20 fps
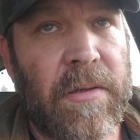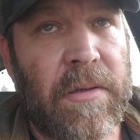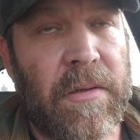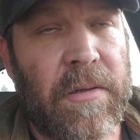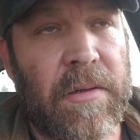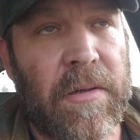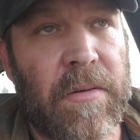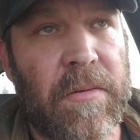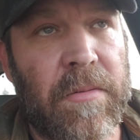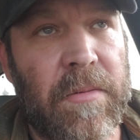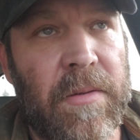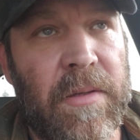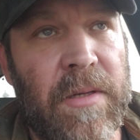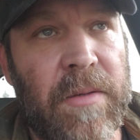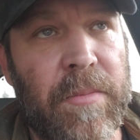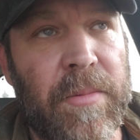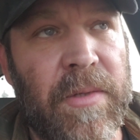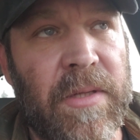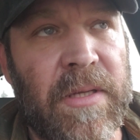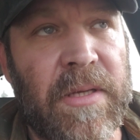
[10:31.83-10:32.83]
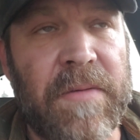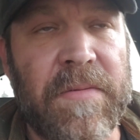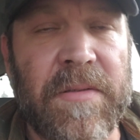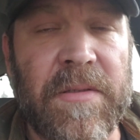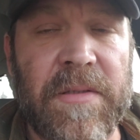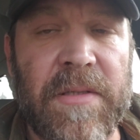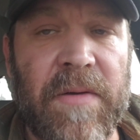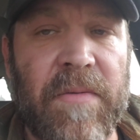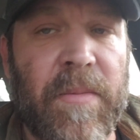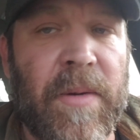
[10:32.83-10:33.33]
You know, he believes,
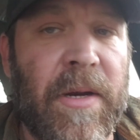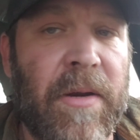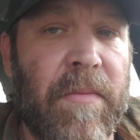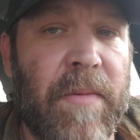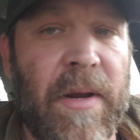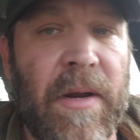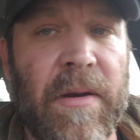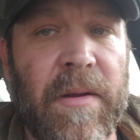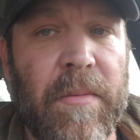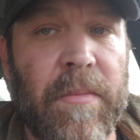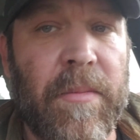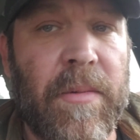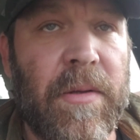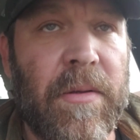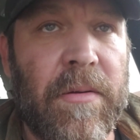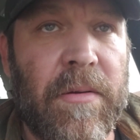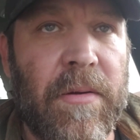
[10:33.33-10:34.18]
since everybody around him,